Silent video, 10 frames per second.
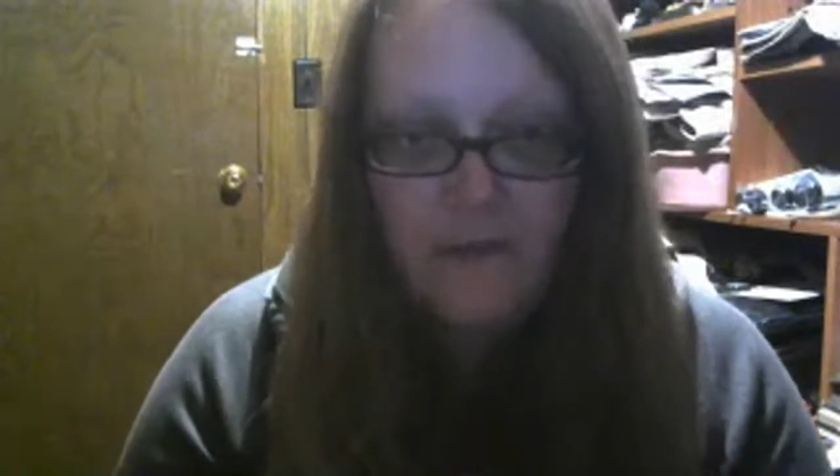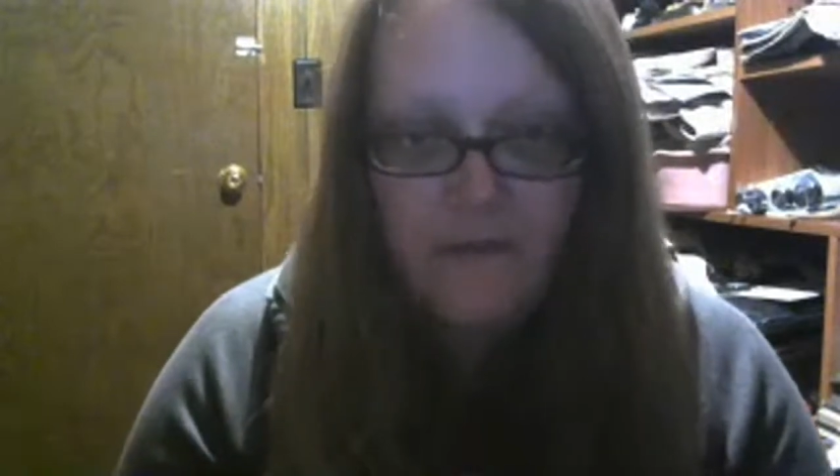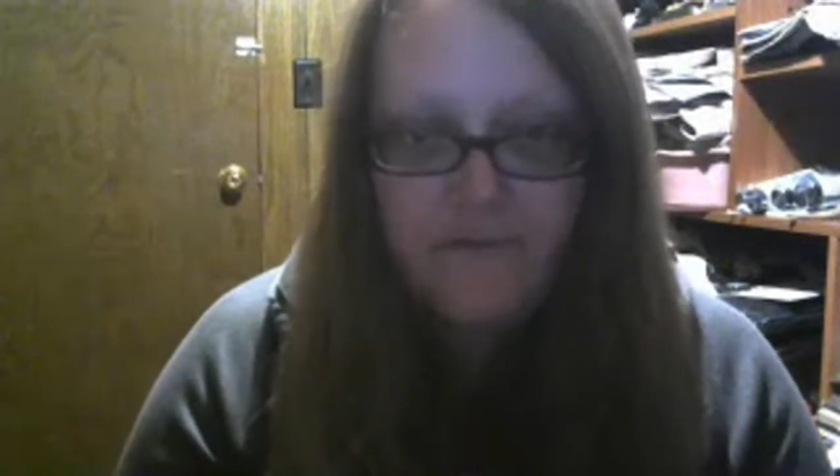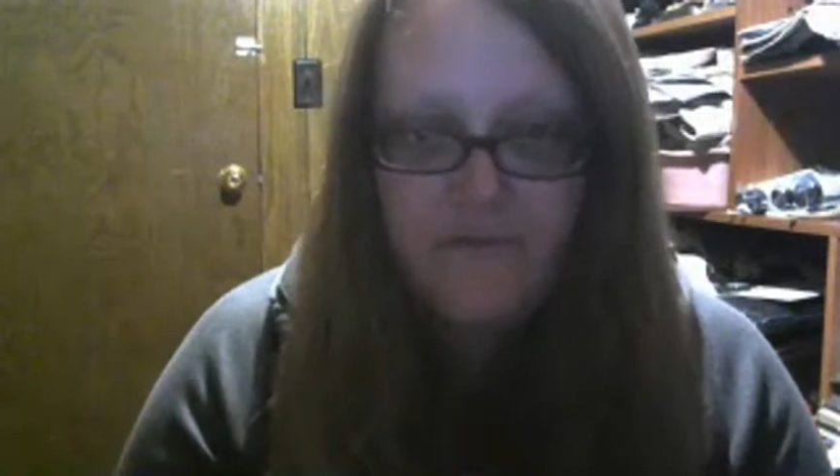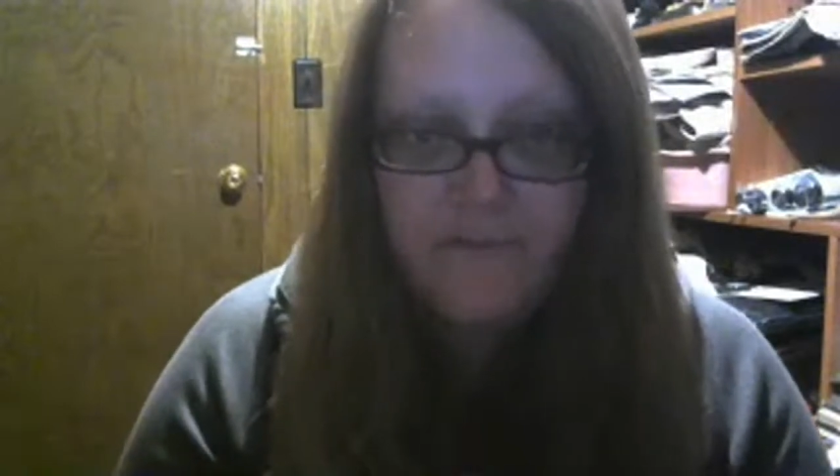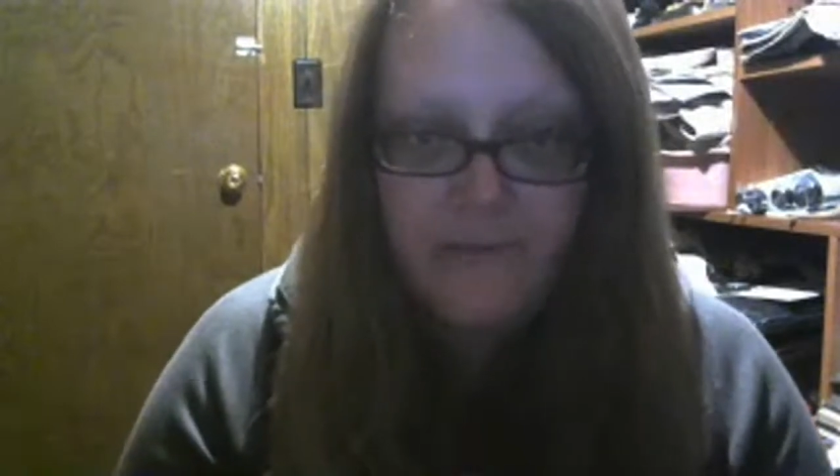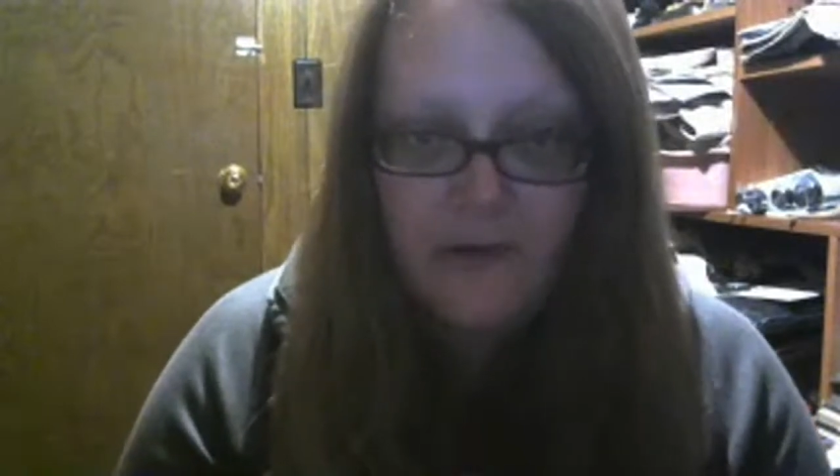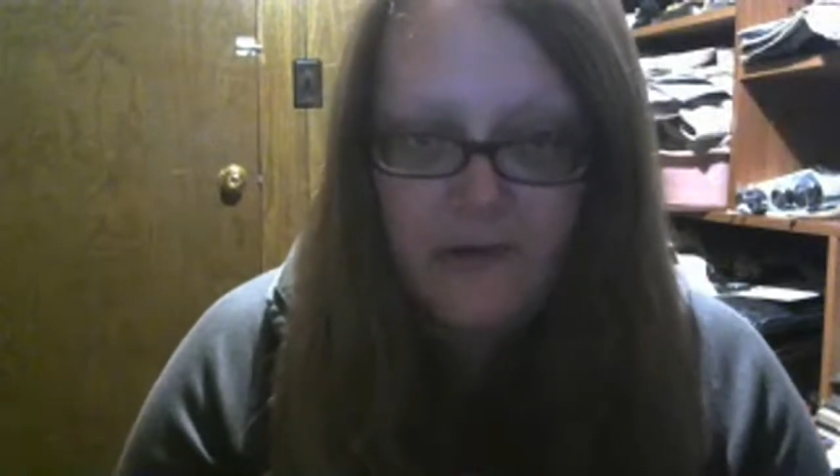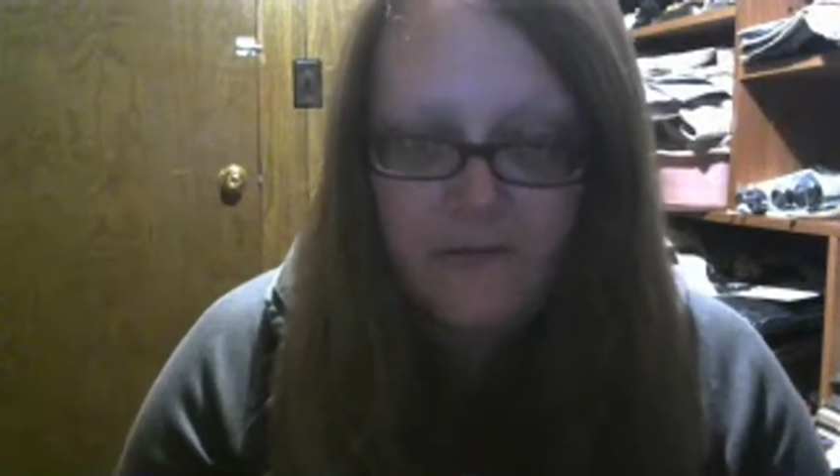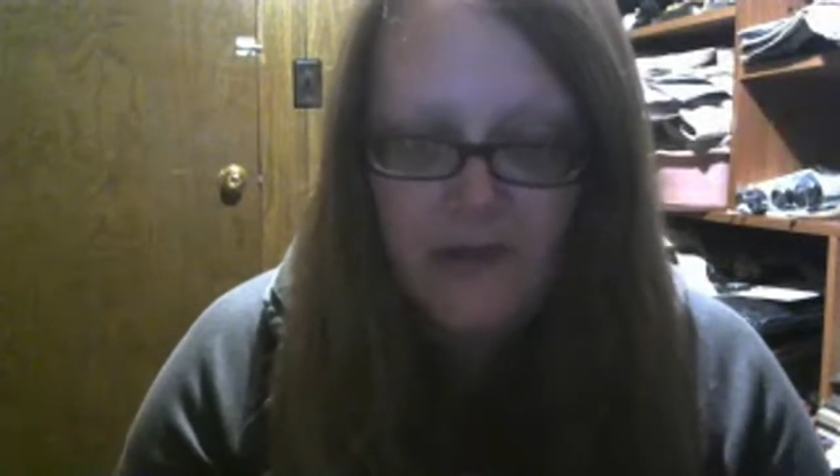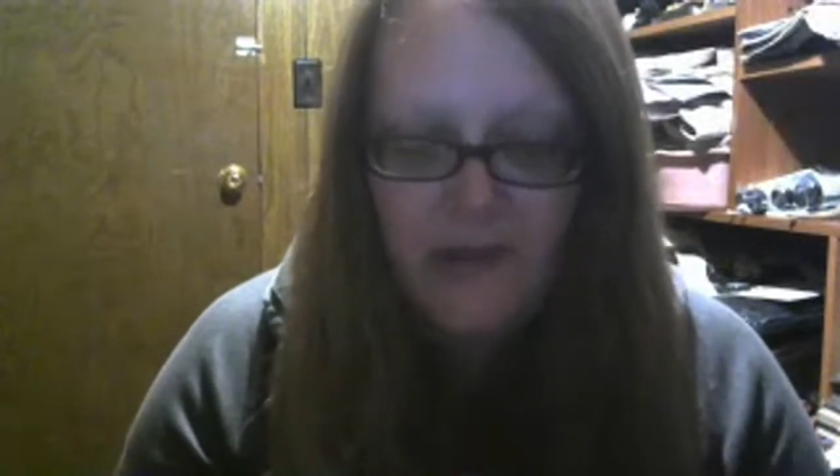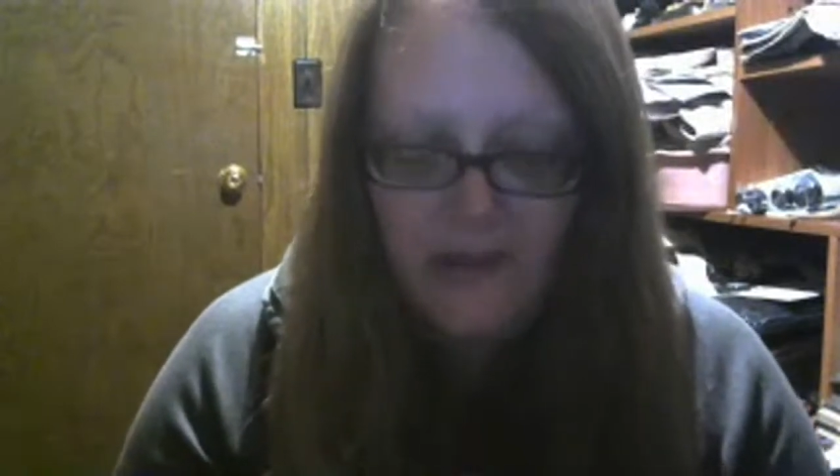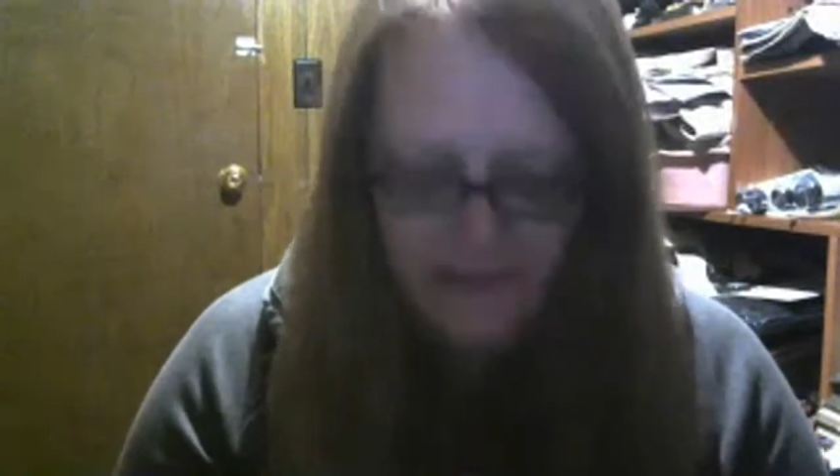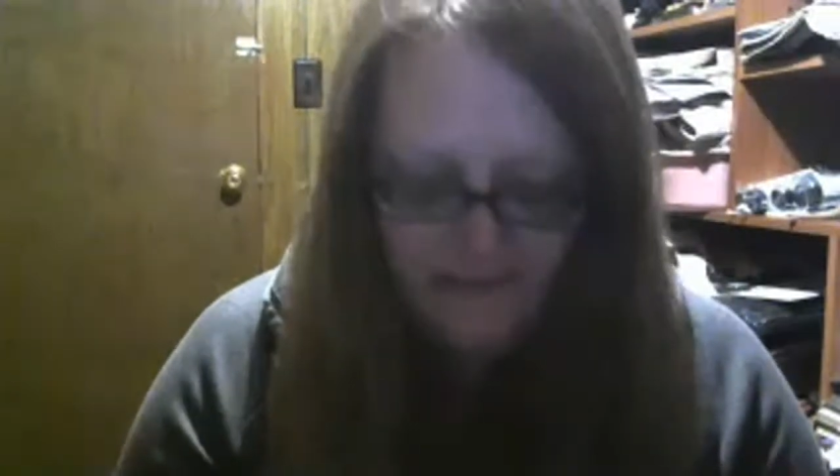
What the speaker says: The super hard way.